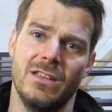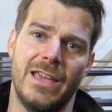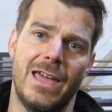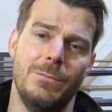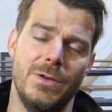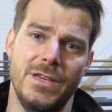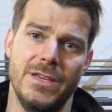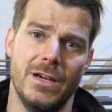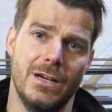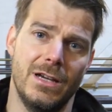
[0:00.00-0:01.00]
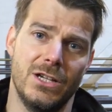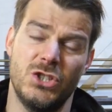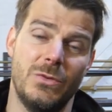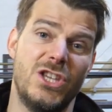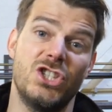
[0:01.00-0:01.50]
can be
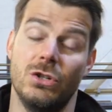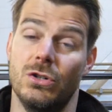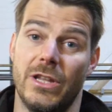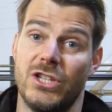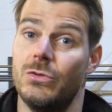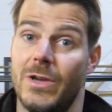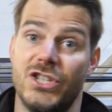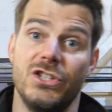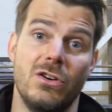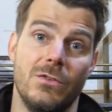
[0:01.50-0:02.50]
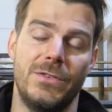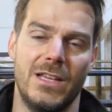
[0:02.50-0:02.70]
switched on and switched off.